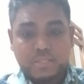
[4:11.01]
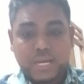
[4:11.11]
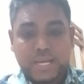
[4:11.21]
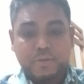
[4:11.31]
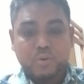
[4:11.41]

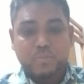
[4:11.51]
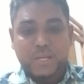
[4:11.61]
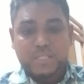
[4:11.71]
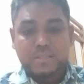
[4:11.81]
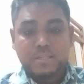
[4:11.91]
High court
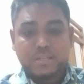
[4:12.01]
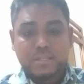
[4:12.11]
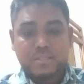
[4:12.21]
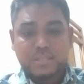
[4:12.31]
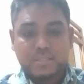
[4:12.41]
masters and
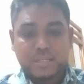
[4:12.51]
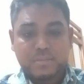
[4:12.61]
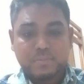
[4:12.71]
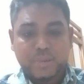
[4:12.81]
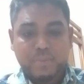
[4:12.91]
district judge
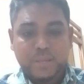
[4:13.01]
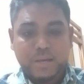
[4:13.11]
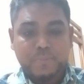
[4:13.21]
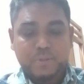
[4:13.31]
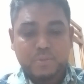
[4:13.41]
may be
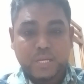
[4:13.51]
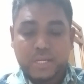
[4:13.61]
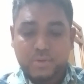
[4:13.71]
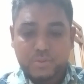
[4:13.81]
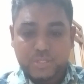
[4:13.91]
appealed to the high
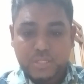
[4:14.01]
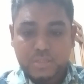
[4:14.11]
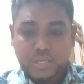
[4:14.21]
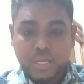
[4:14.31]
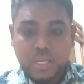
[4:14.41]
court judge,
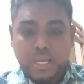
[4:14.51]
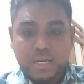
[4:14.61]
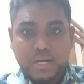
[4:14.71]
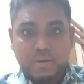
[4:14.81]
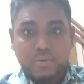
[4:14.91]

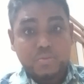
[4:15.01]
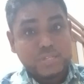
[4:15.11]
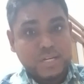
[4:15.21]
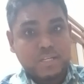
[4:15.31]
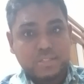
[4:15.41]
and crown court
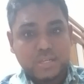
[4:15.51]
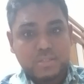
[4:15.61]
circuit judge